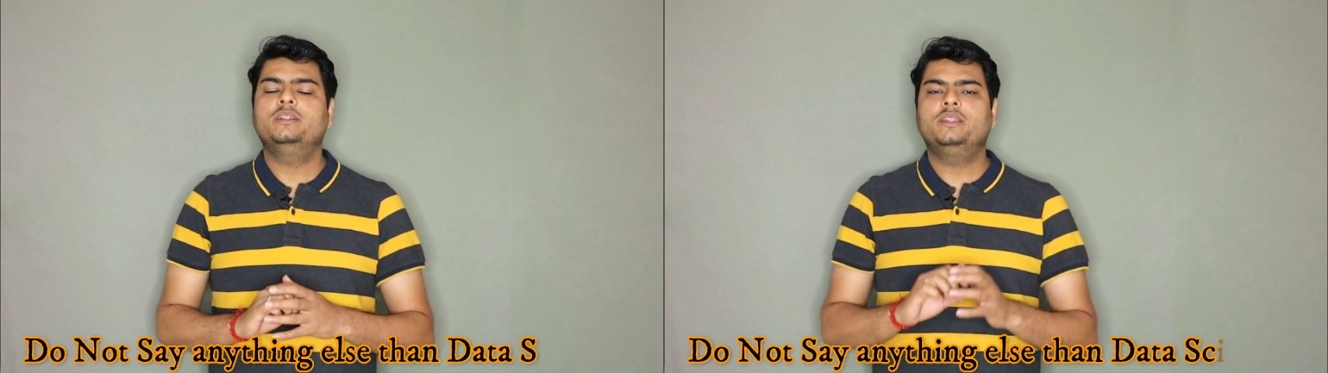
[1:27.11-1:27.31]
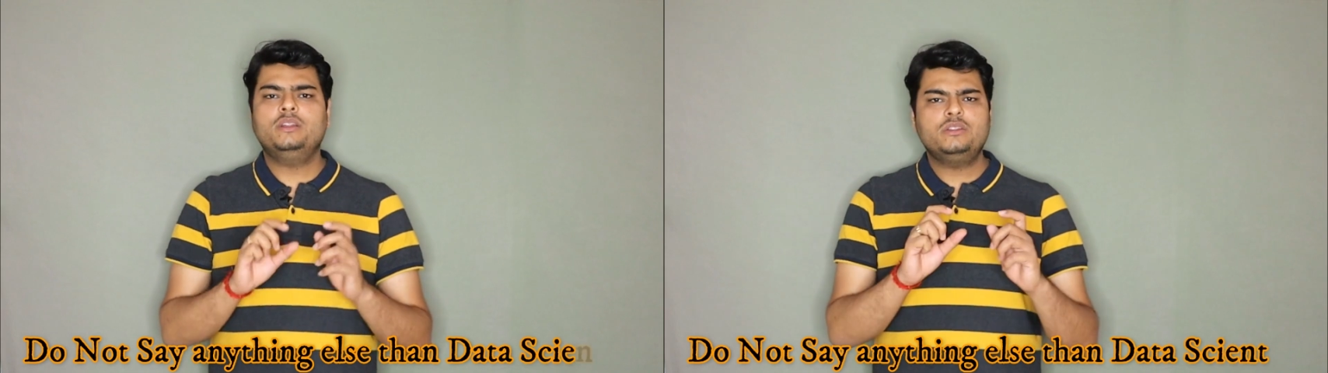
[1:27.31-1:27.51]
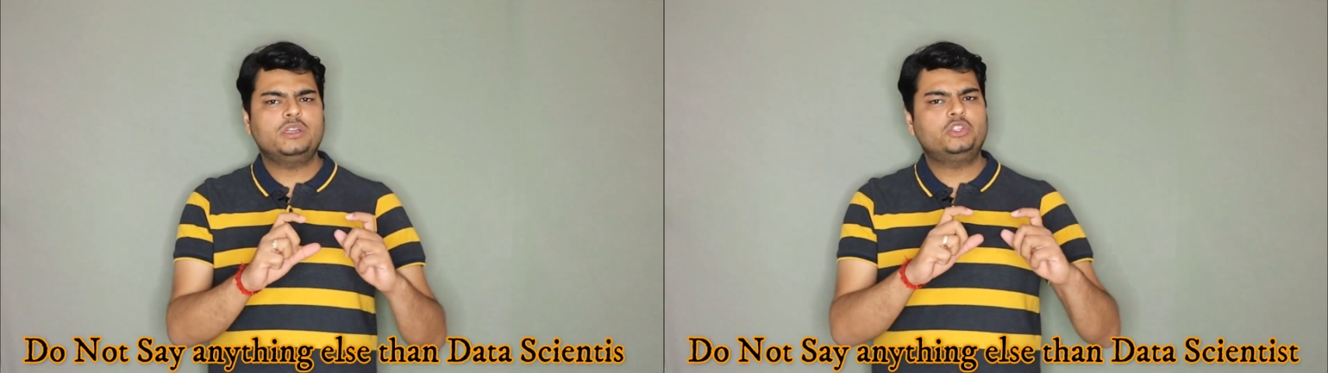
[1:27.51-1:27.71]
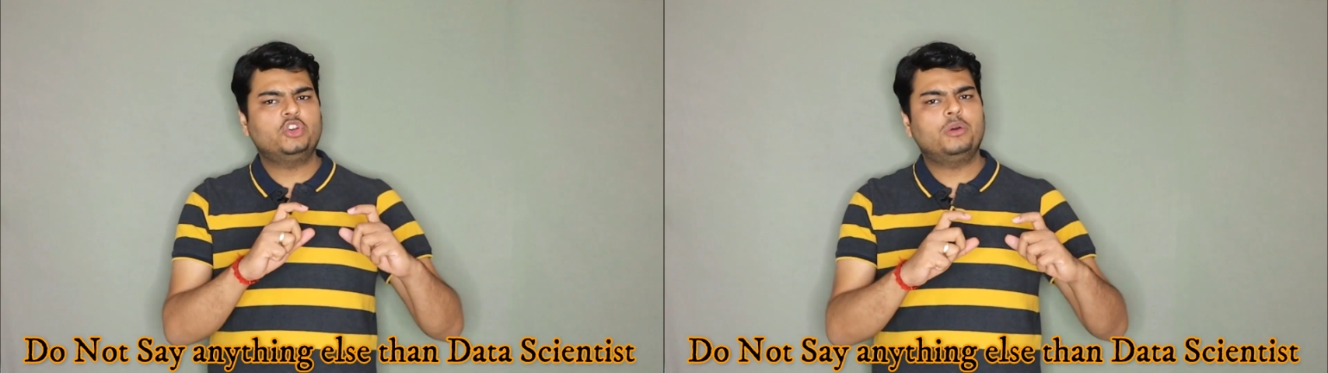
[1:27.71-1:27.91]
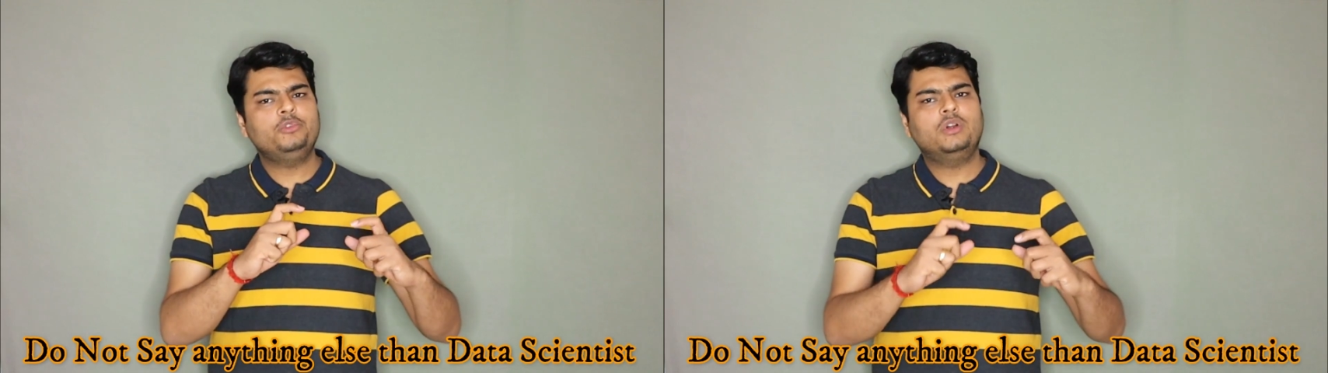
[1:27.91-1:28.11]
that is the
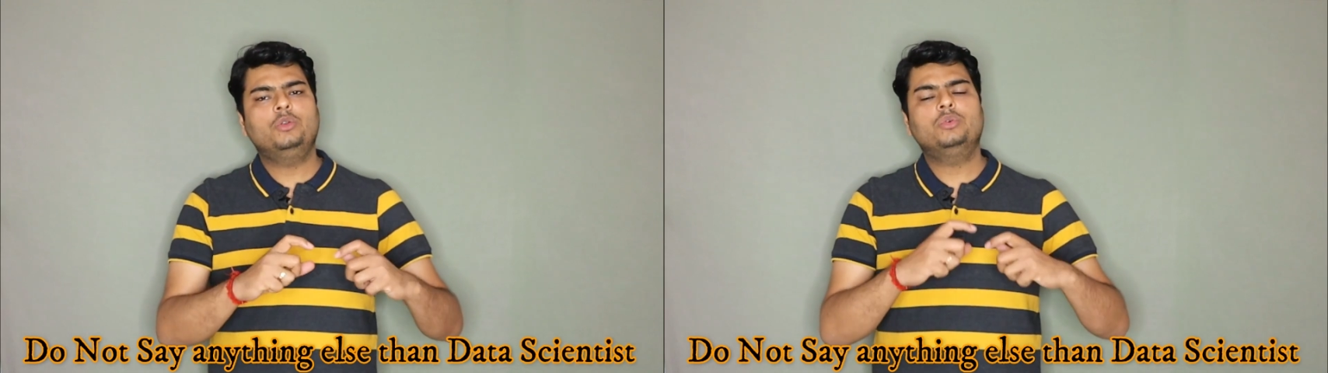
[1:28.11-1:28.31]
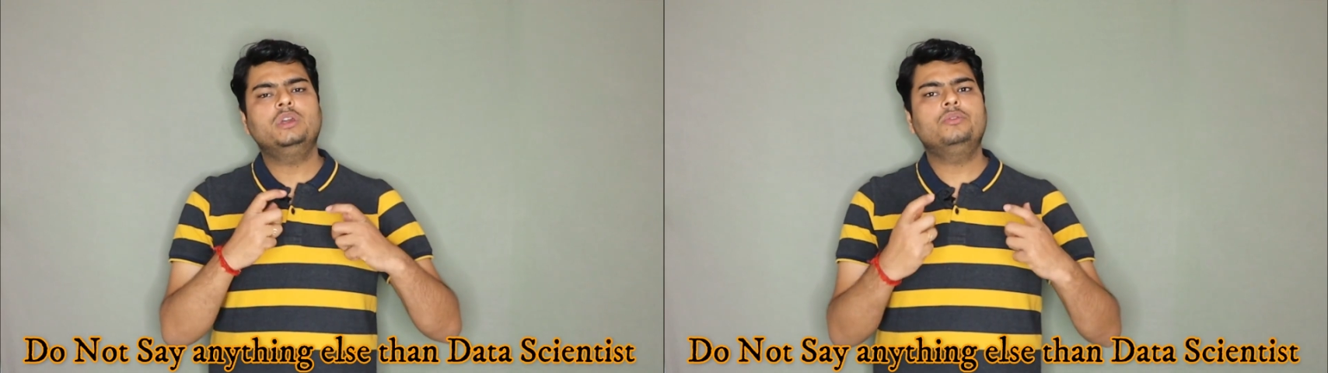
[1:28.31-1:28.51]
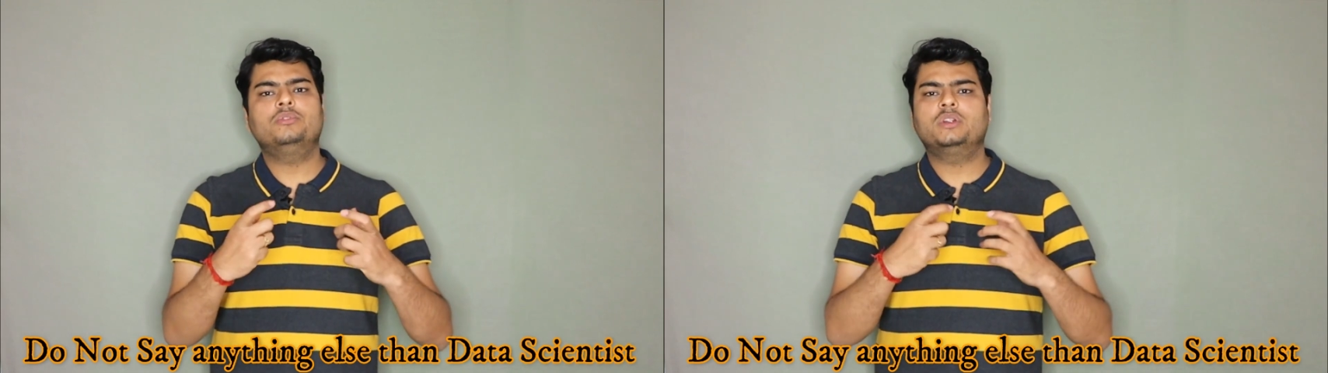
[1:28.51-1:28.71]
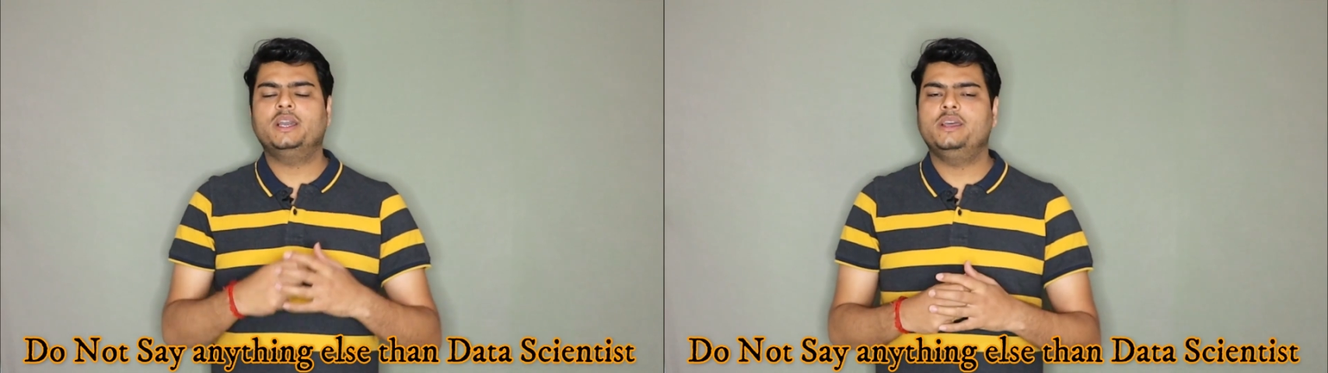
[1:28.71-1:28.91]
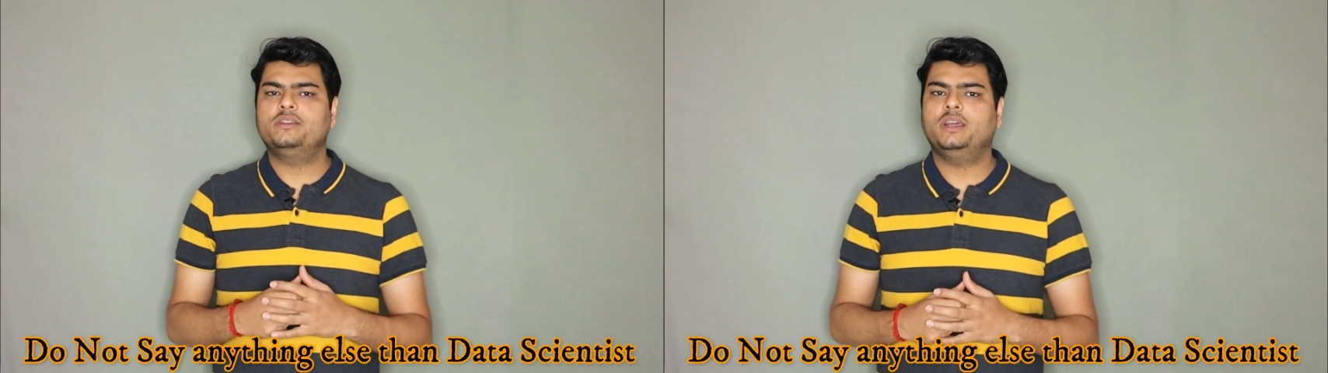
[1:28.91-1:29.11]
job you are looking for
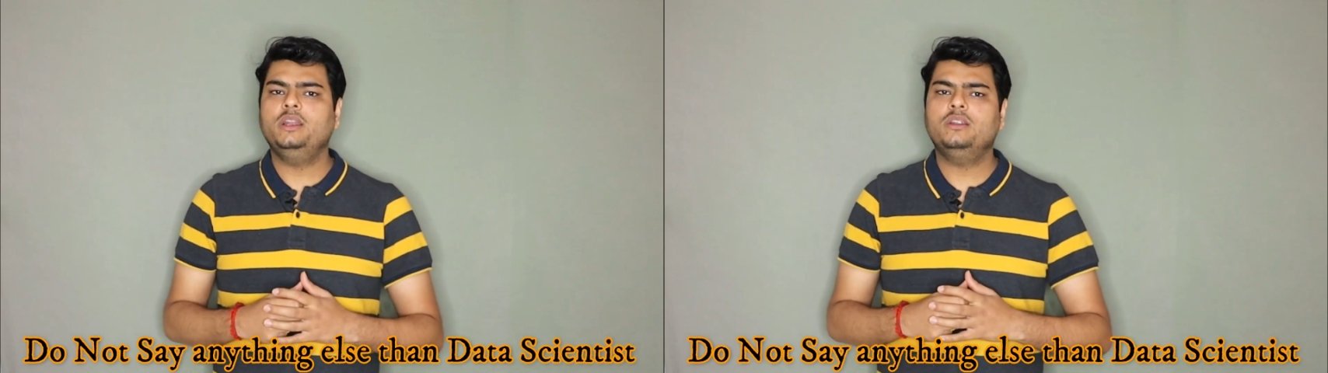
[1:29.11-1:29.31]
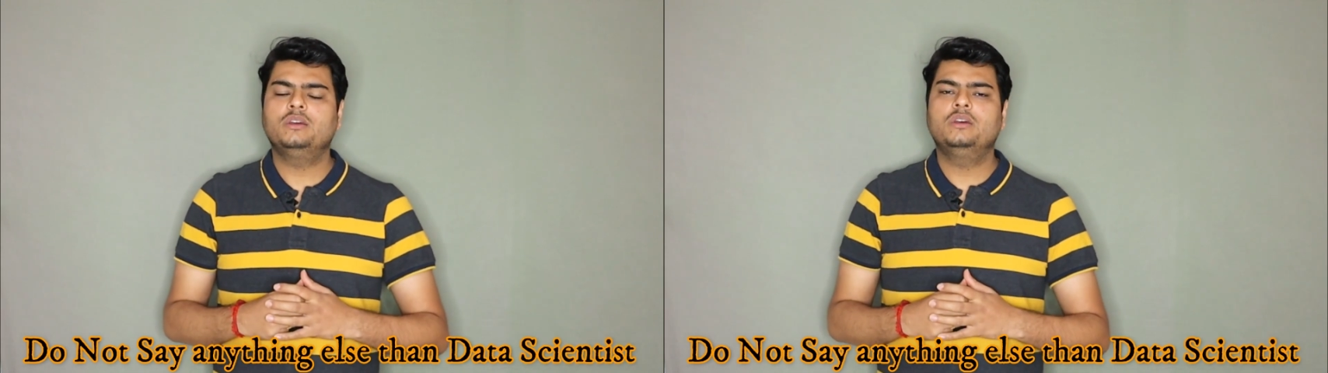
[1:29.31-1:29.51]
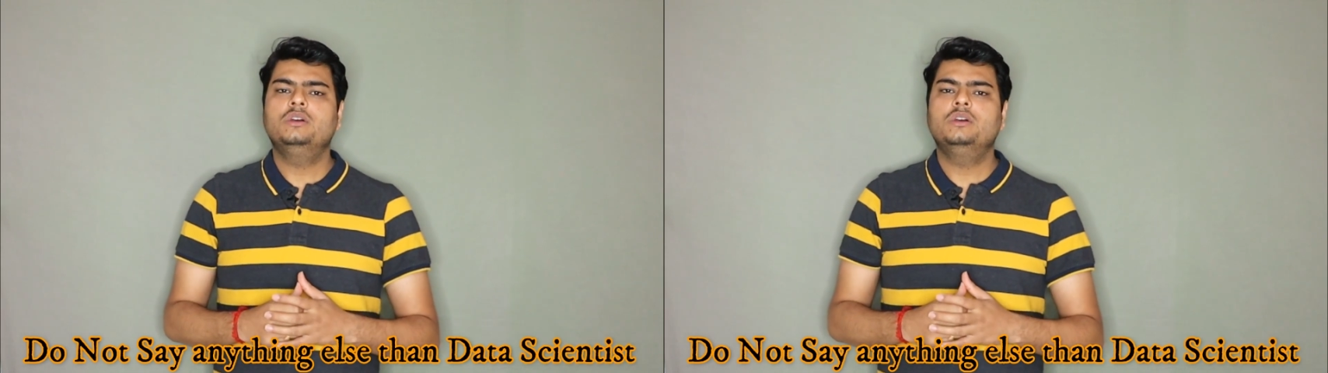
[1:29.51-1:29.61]
guys right